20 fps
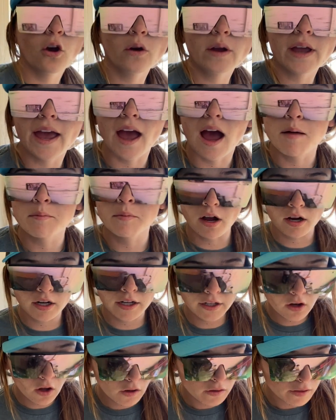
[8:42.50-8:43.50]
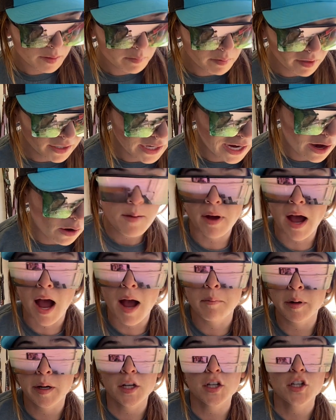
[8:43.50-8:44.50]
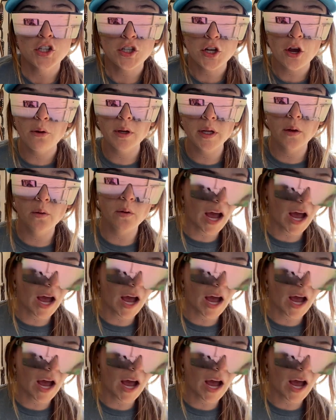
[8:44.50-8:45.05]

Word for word: okay i'm not gonna call anybody out but i'm gonna show you